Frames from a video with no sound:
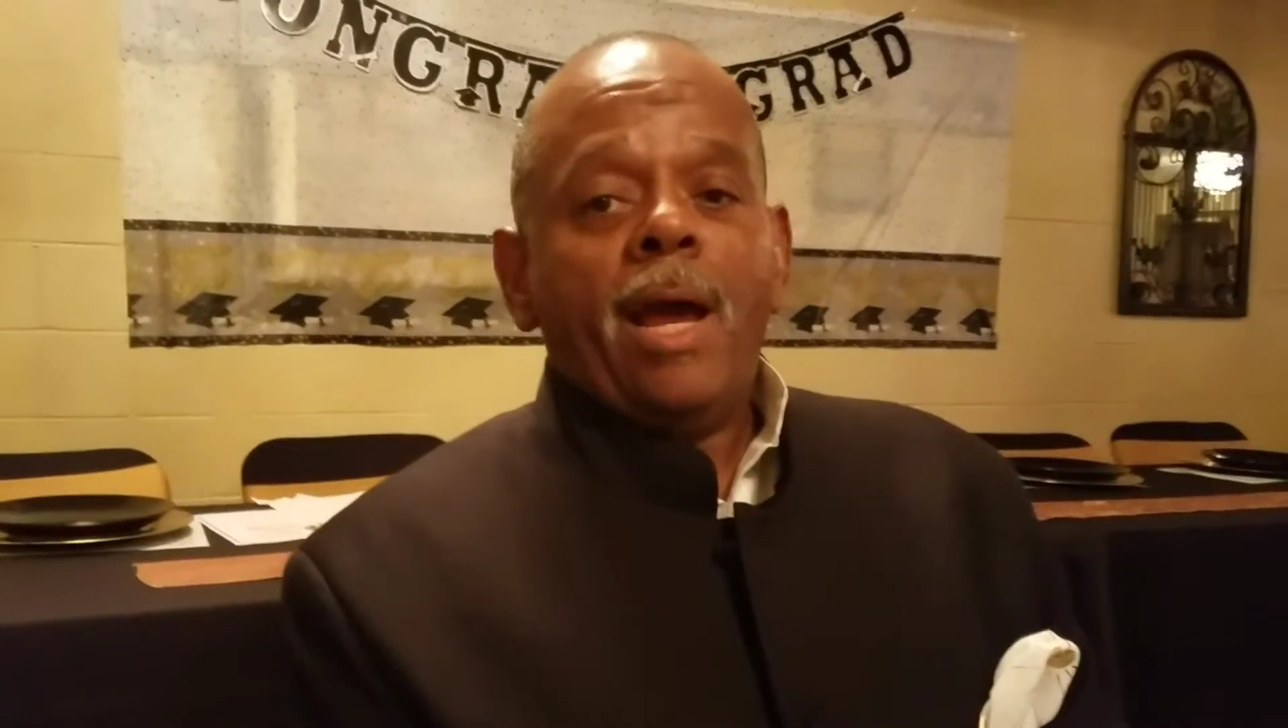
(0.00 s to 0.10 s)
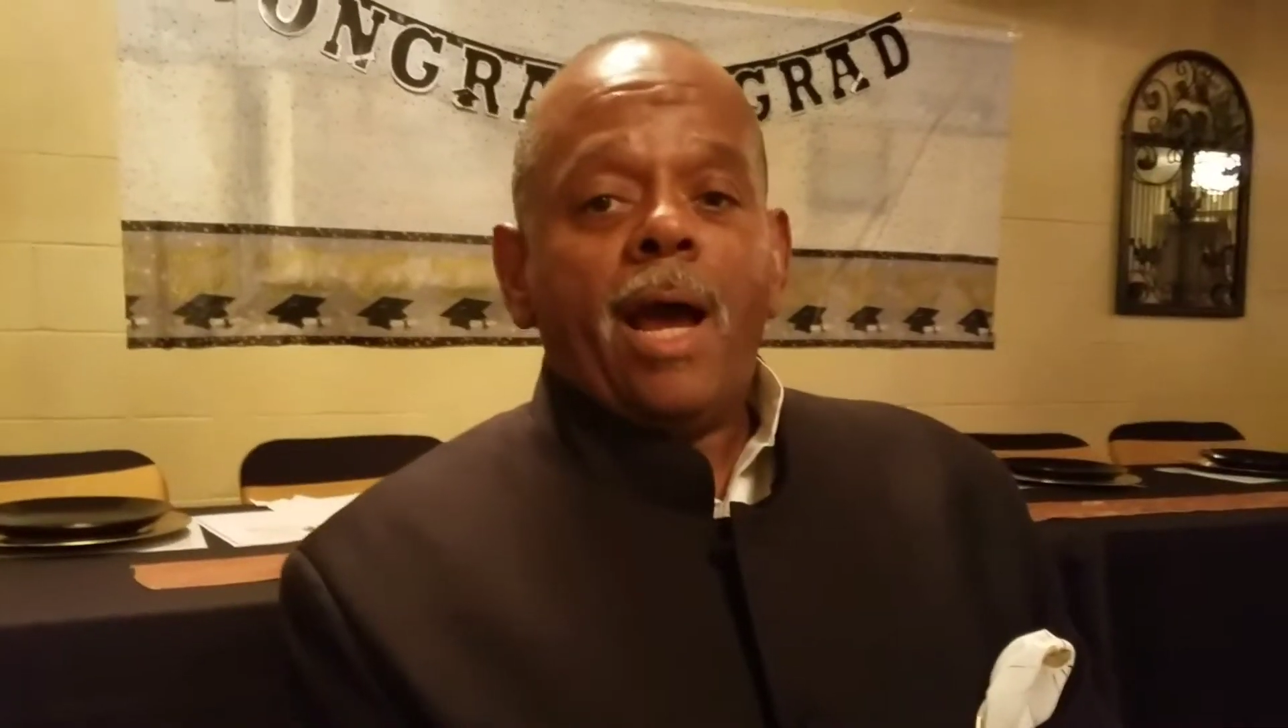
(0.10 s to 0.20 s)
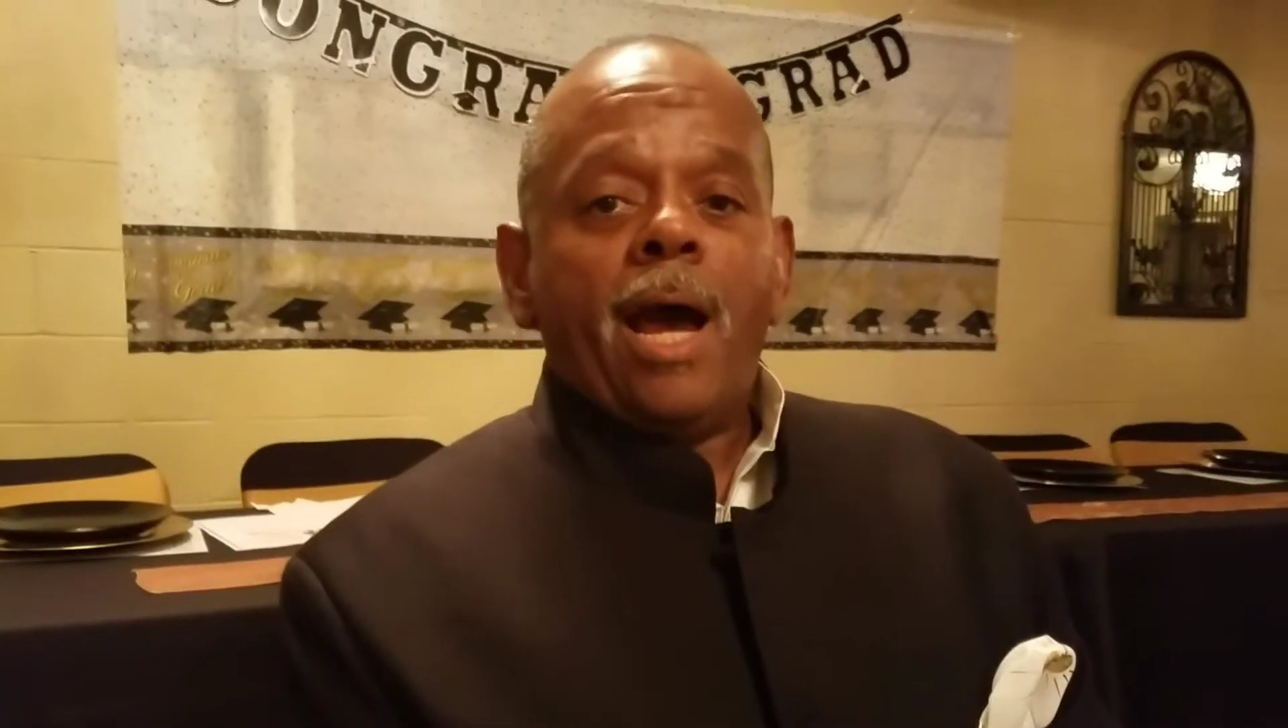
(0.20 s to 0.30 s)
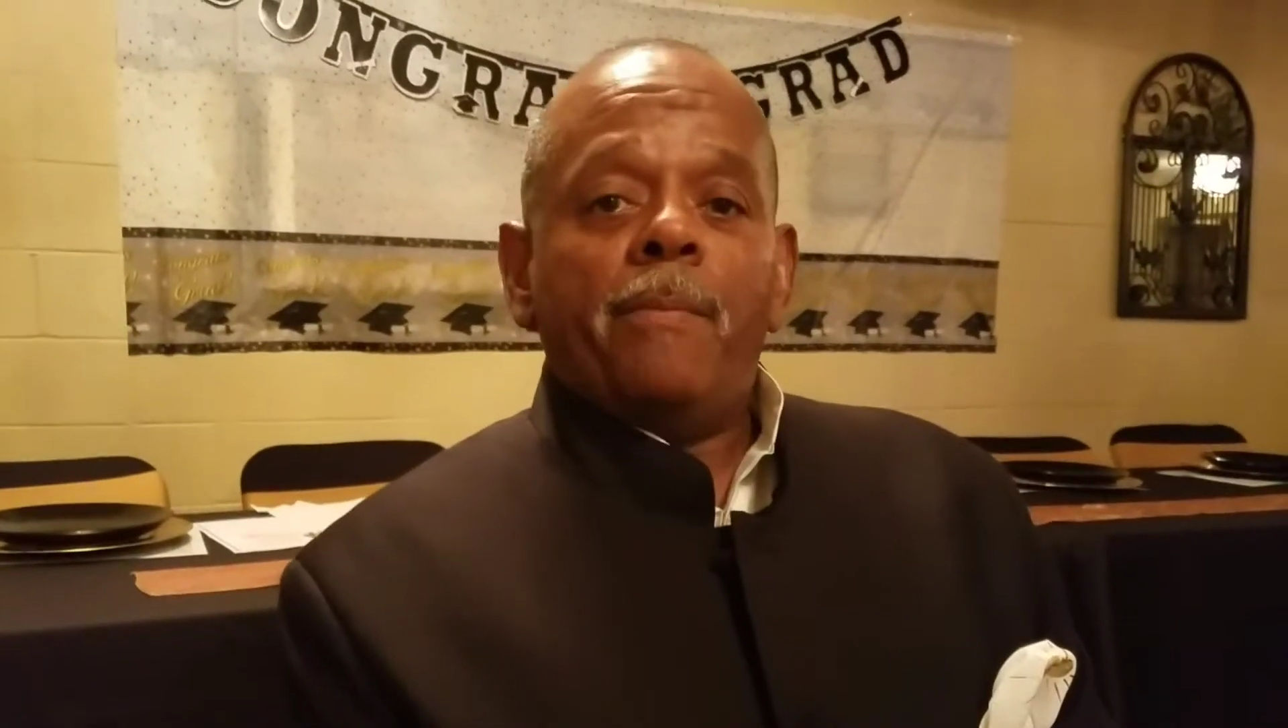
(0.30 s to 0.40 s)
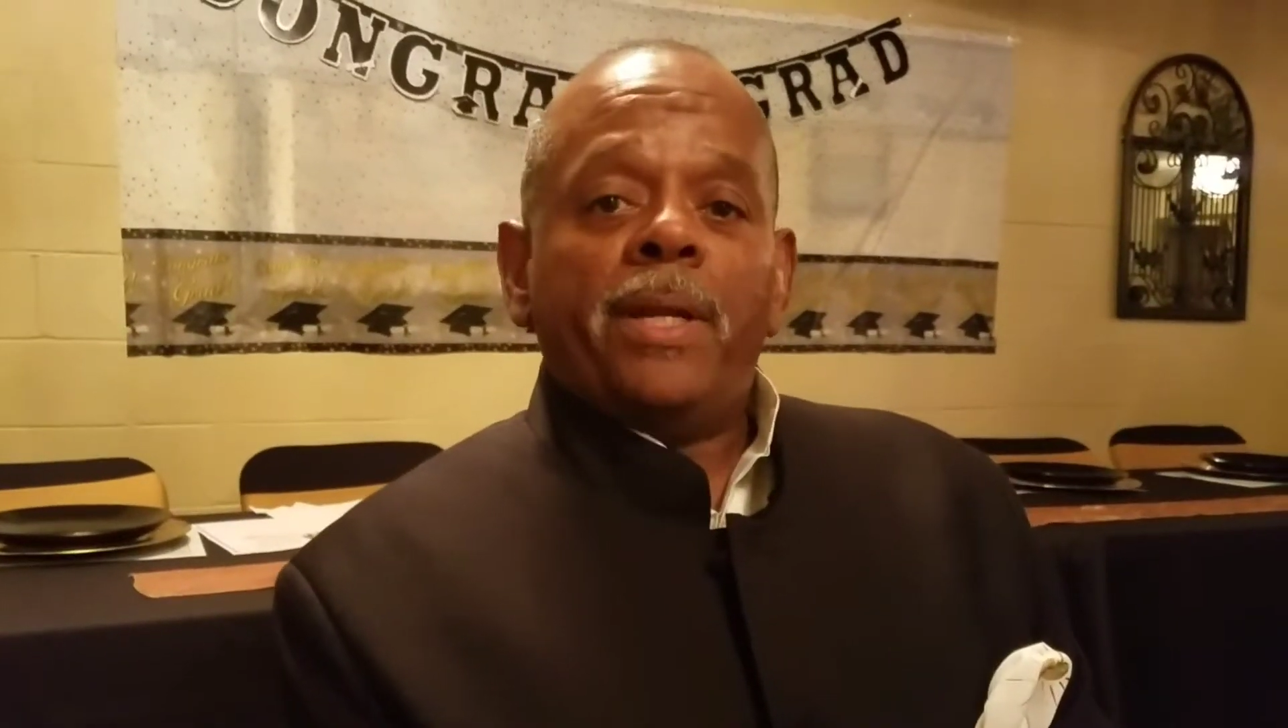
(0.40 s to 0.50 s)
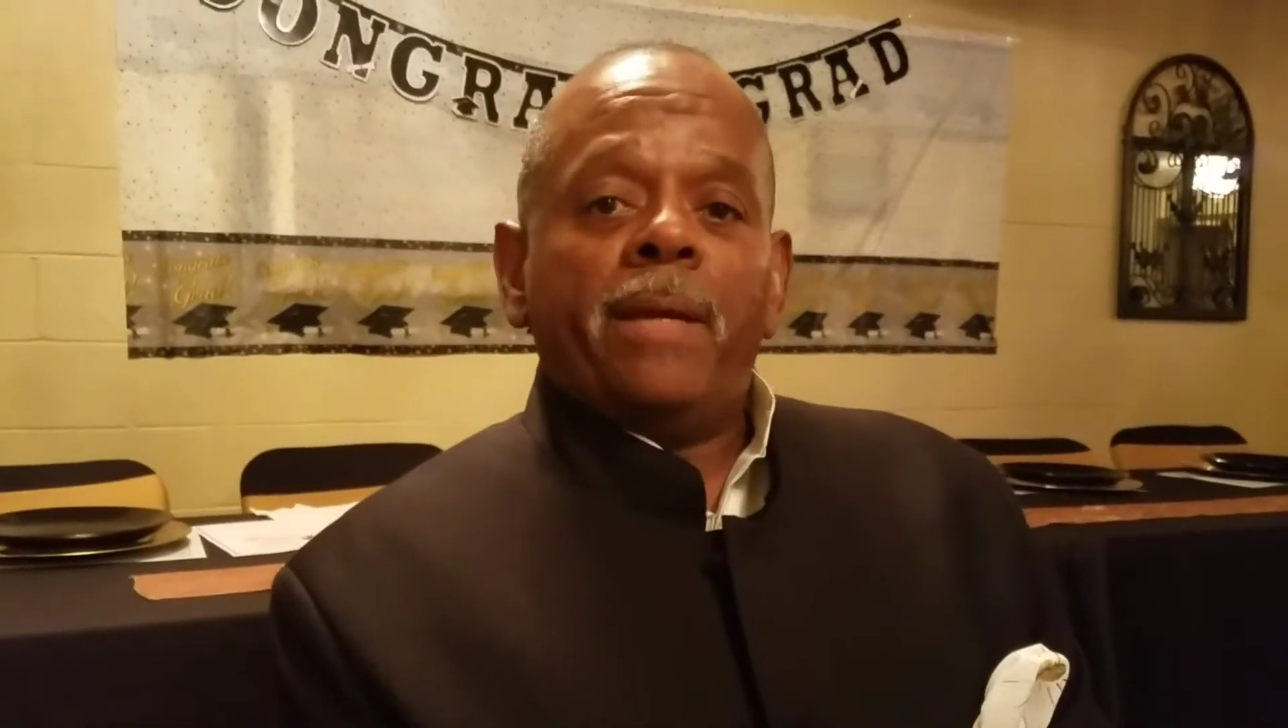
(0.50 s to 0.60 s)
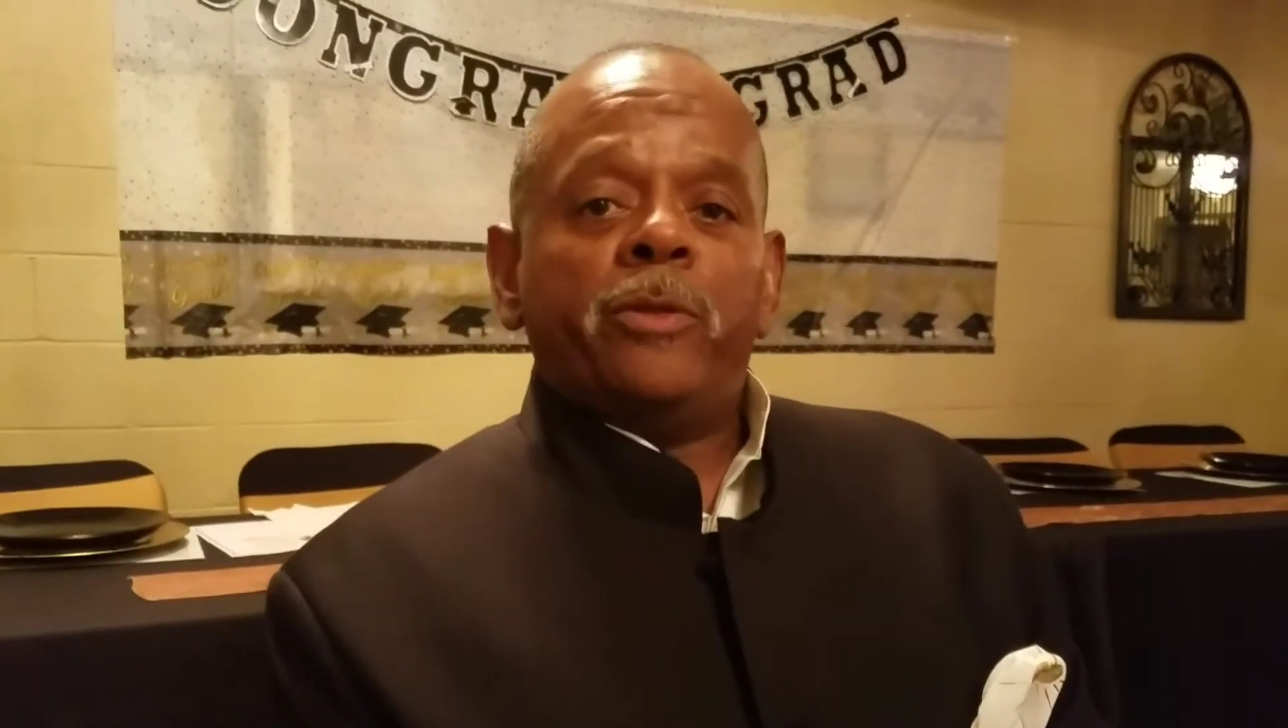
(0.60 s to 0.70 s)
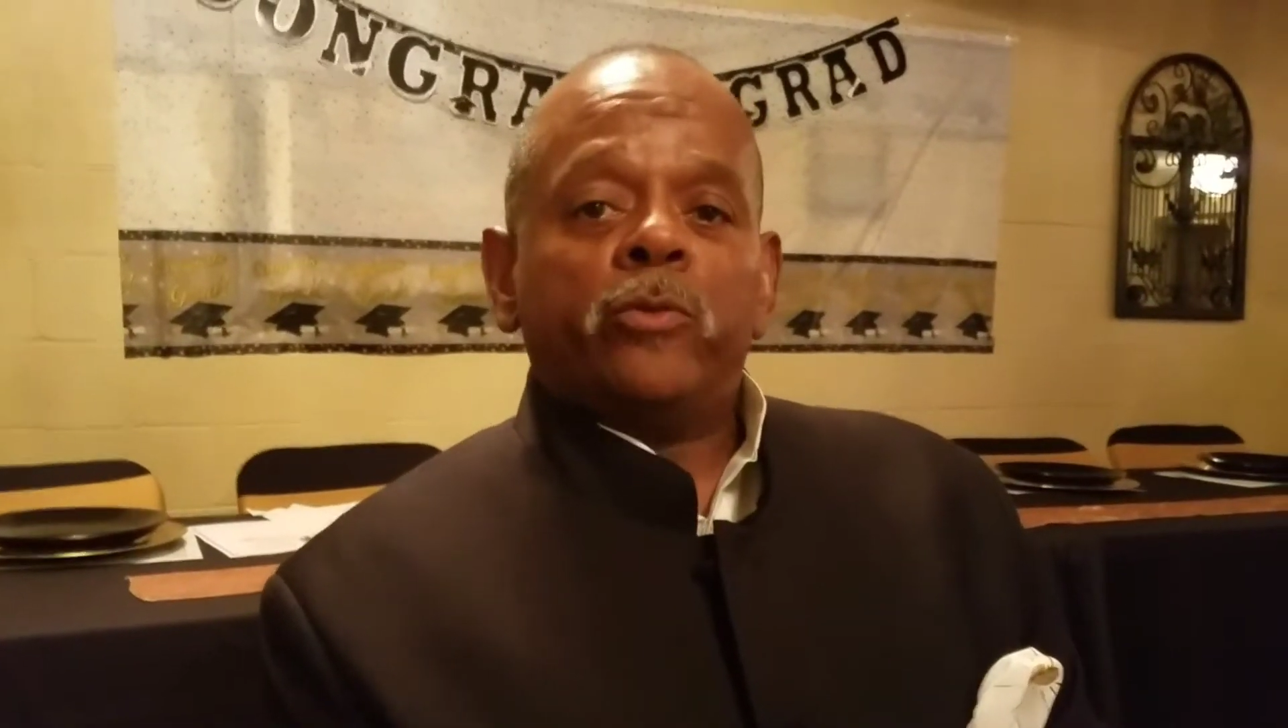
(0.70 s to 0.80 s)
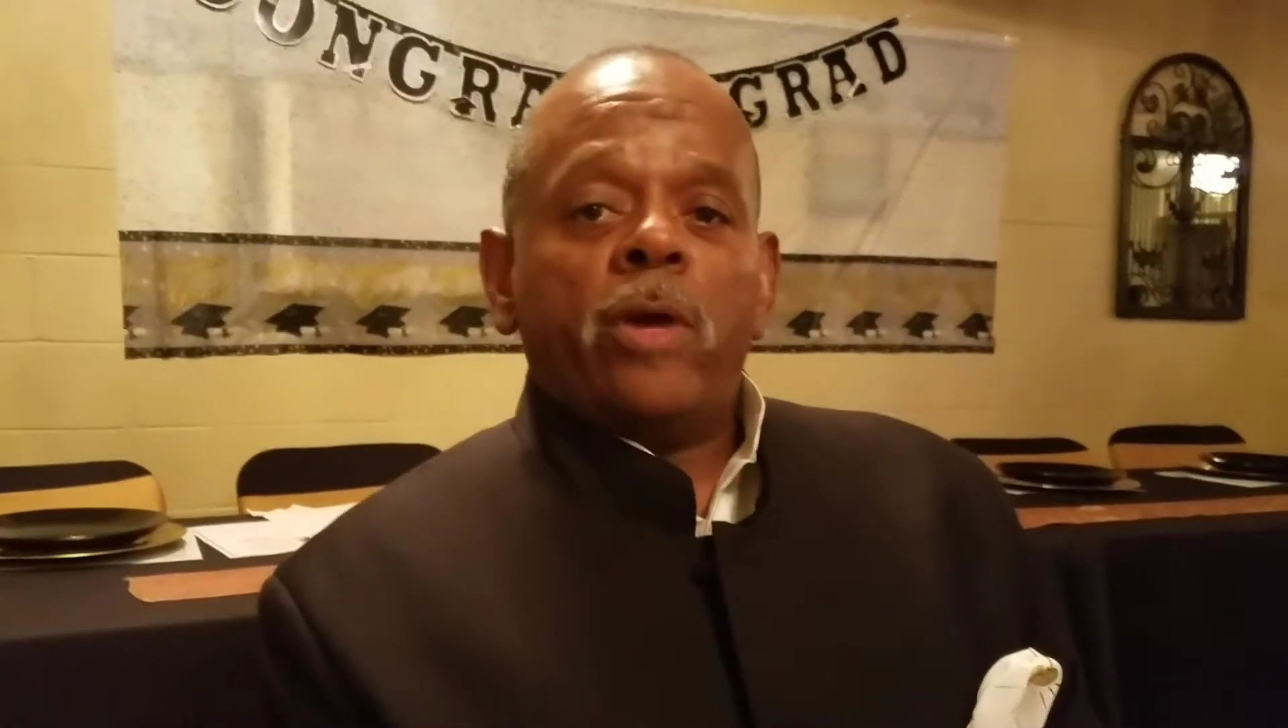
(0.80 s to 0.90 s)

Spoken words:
Hi, my name is